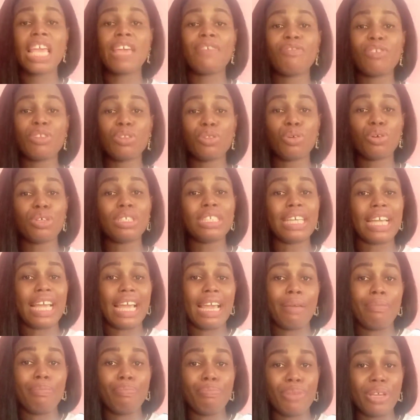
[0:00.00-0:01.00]
even though the
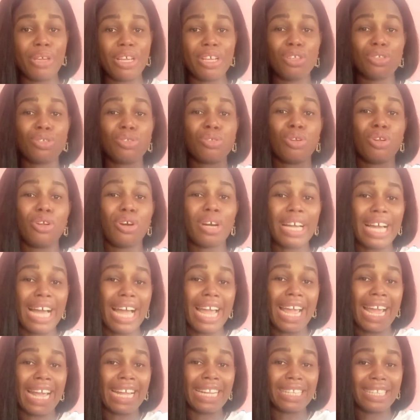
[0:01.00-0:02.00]
MB is no
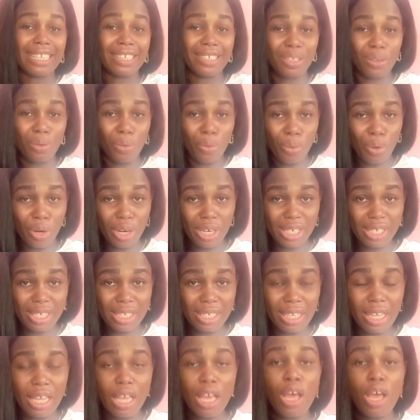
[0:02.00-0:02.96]
longer ending the word.